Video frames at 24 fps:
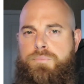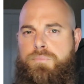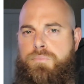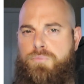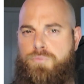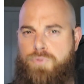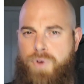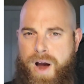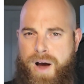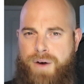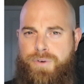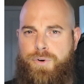
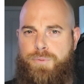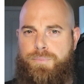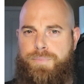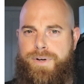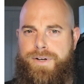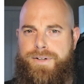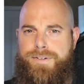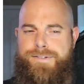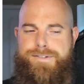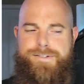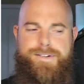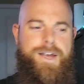router
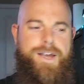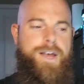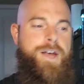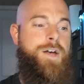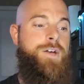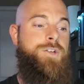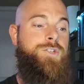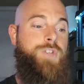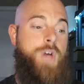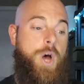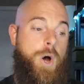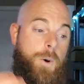bits.
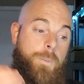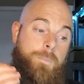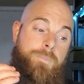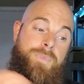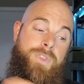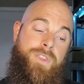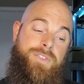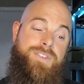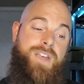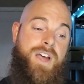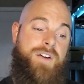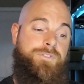So
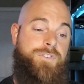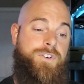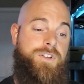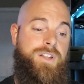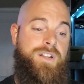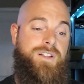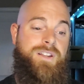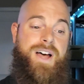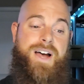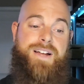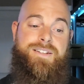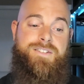definitely the
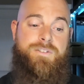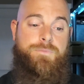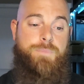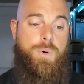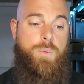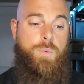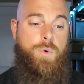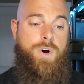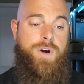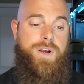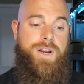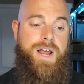lots have
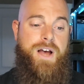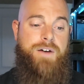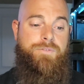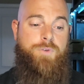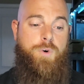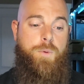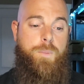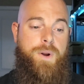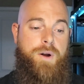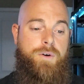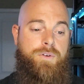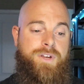been working out
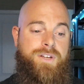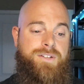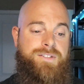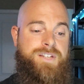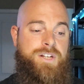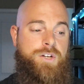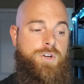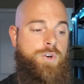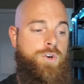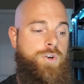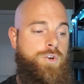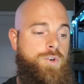for me. I'll
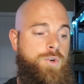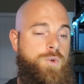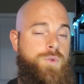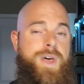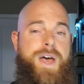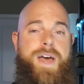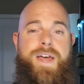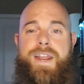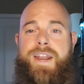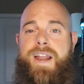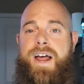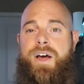continue to do
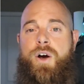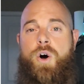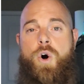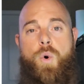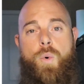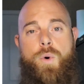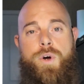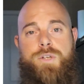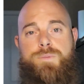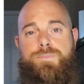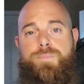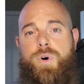that. And I
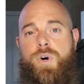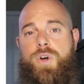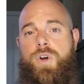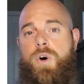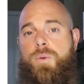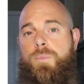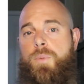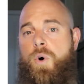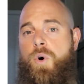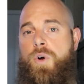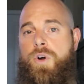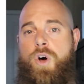always put
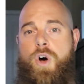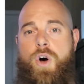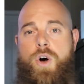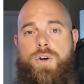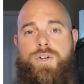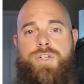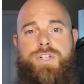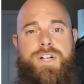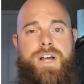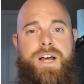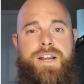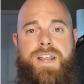them on
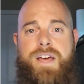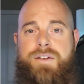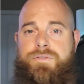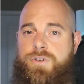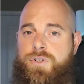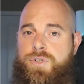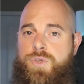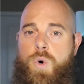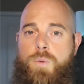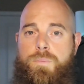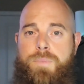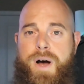auction. I never
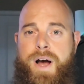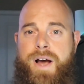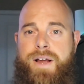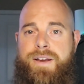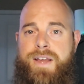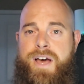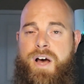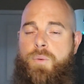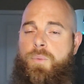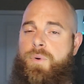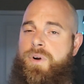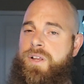do a buy it
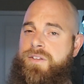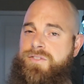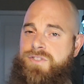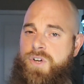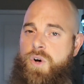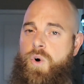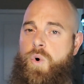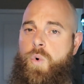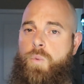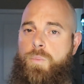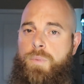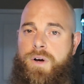now when it's
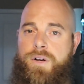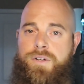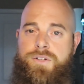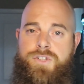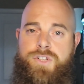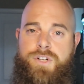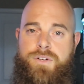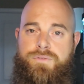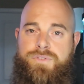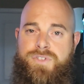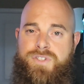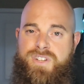a whole
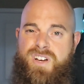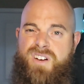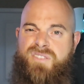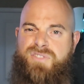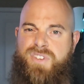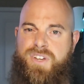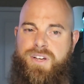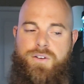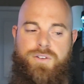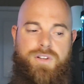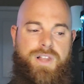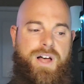bunch of stuff like